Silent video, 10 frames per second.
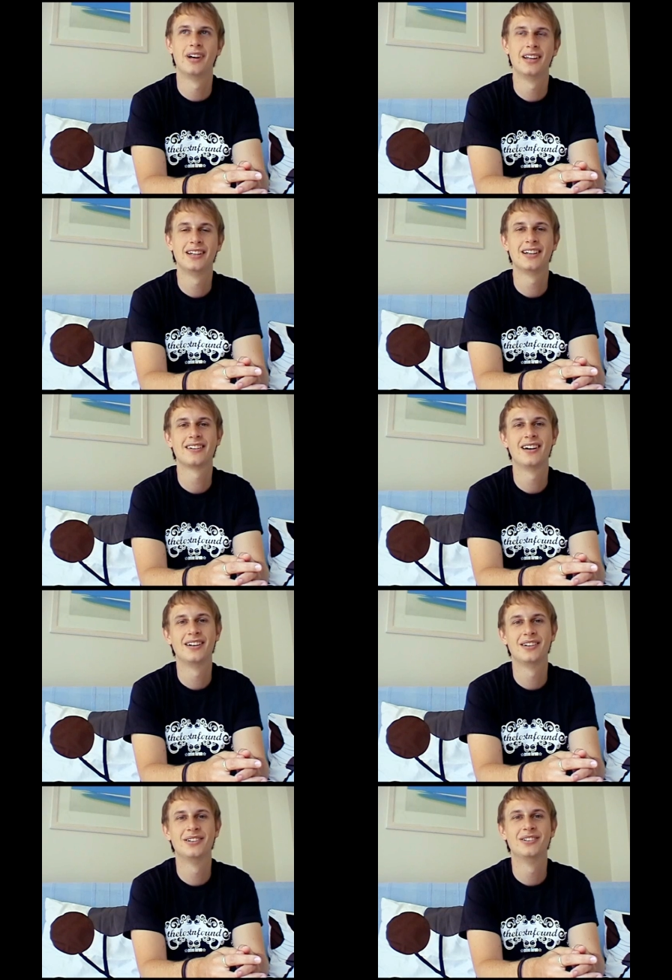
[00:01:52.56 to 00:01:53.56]
think that's kind
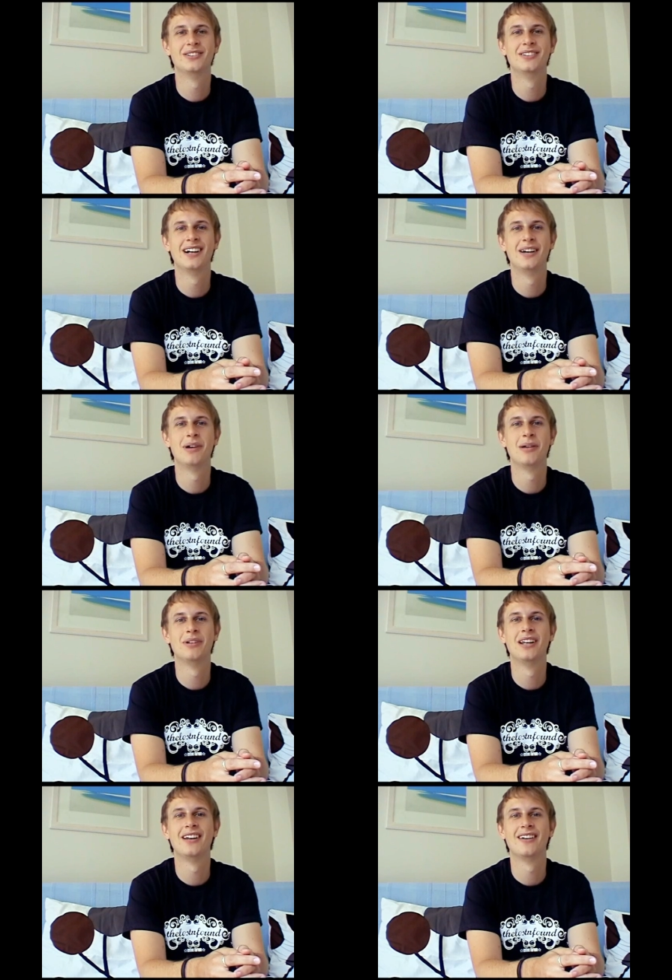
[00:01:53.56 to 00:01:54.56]
of cool. I'm
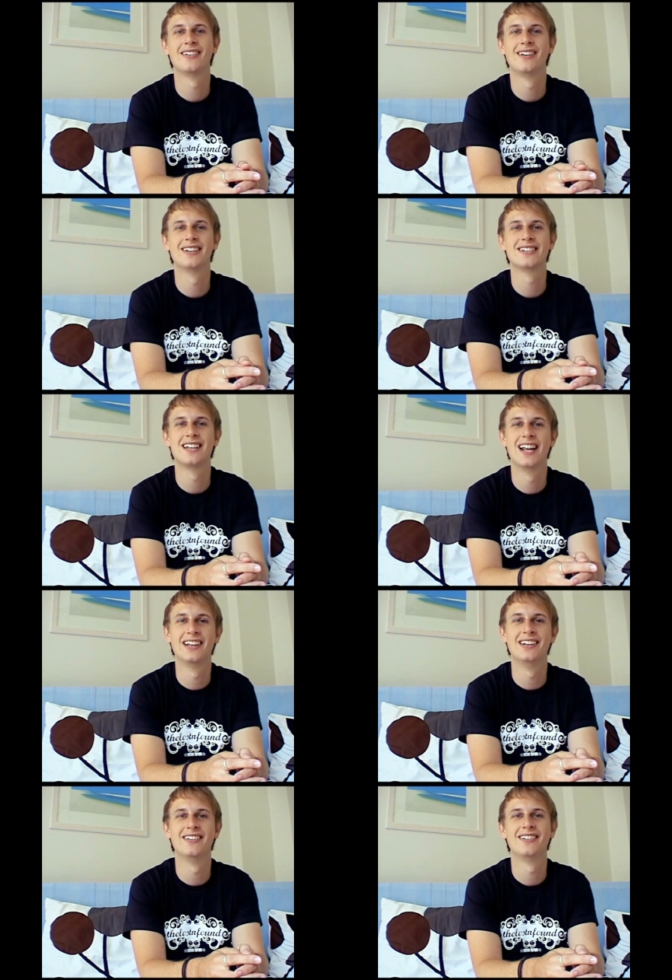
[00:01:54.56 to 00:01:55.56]
hoping they don't start
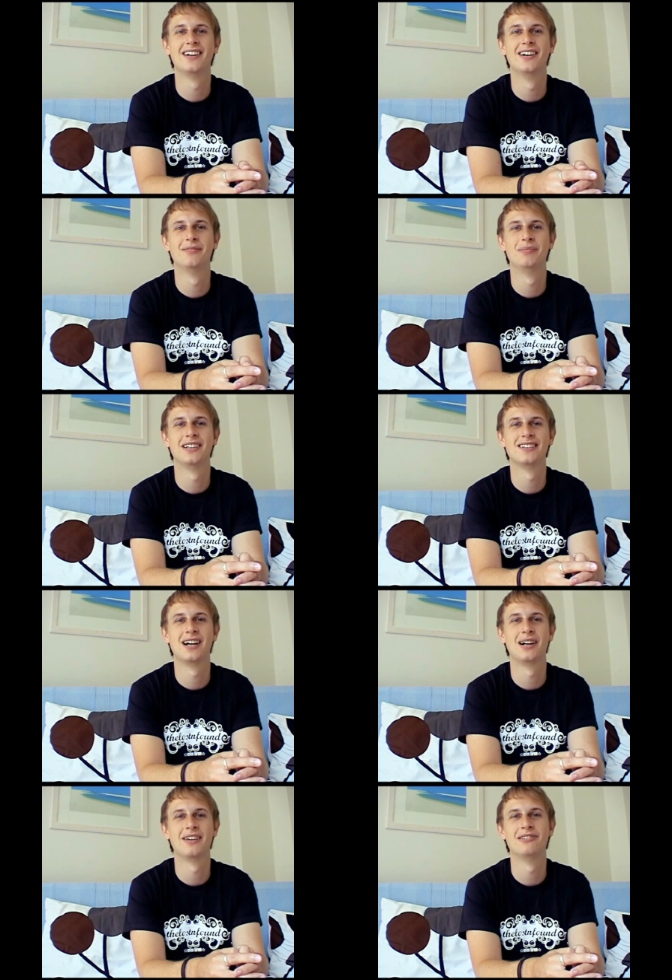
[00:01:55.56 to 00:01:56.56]
selling you stuff, because
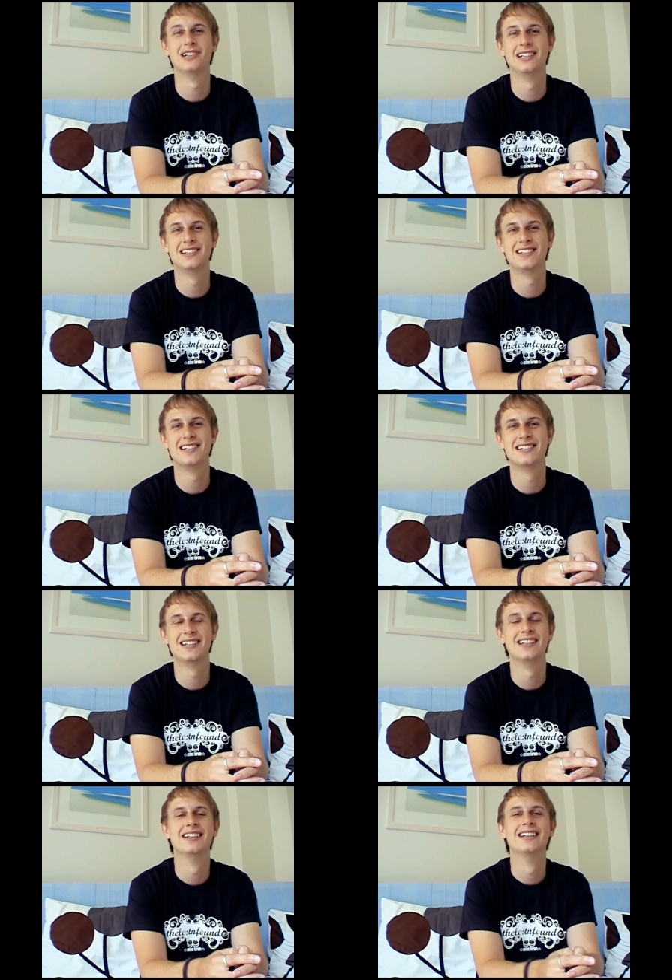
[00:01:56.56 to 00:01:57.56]
that'll get really
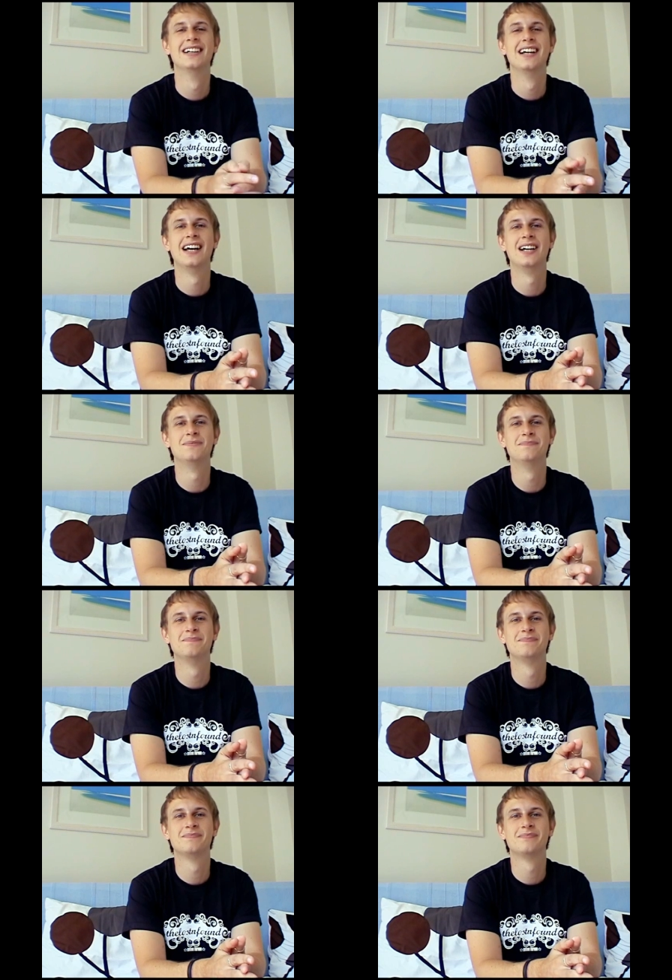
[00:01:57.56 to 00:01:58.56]
cheesy. I'm
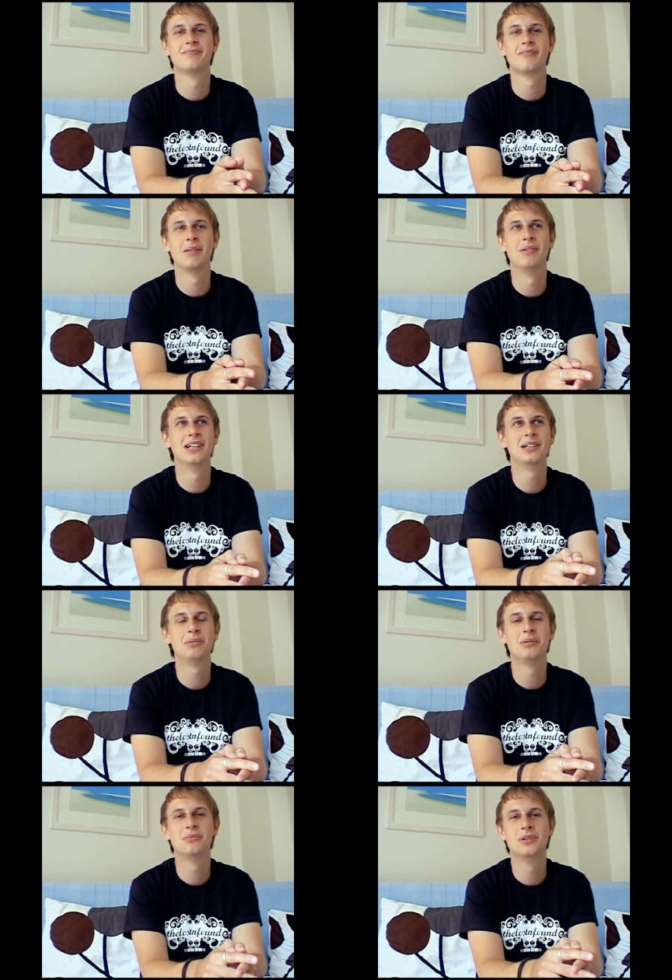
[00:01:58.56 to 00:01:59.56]
a little
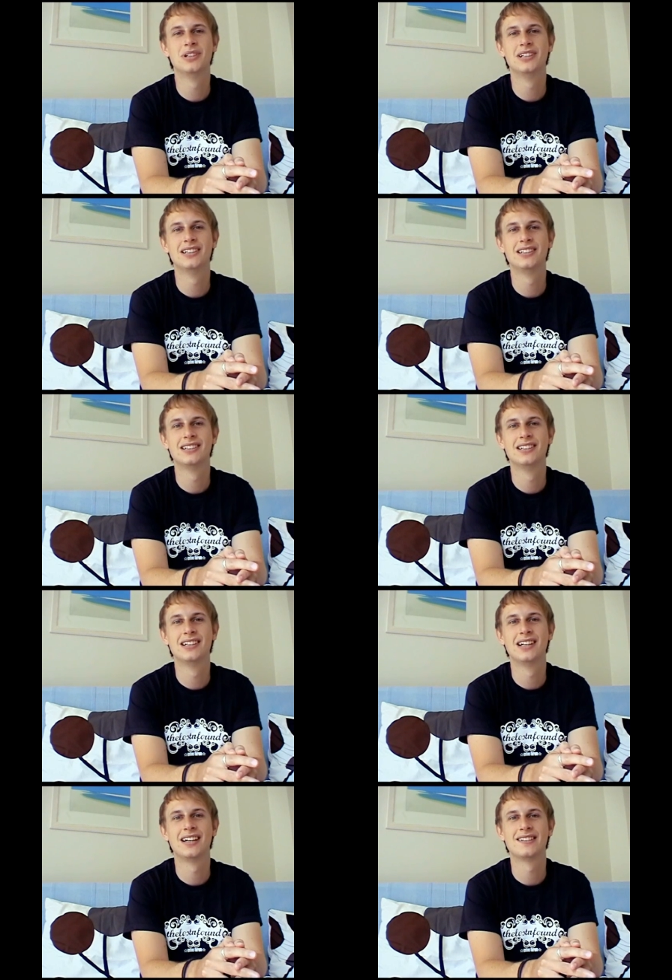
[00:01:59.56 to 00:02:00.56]
bit worried
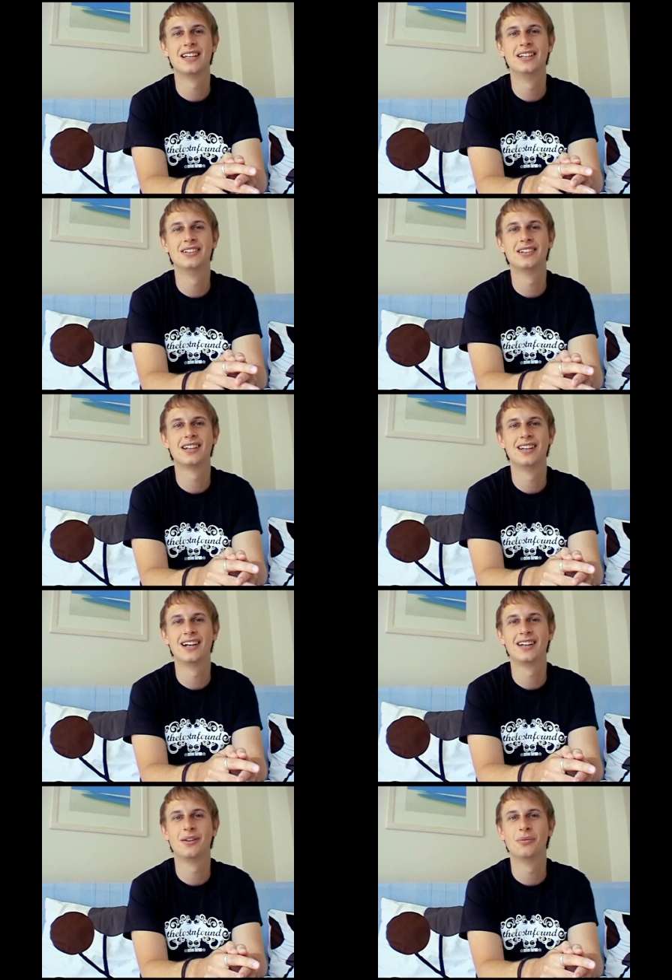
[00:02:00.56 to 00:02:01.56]
as they look
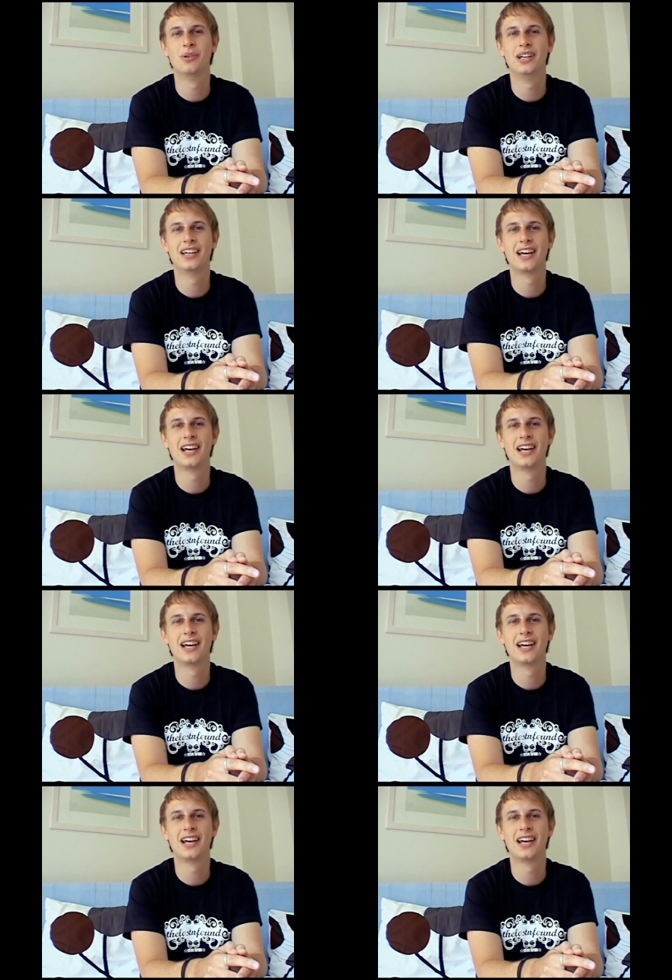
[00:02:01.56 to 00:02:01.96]
like the Wii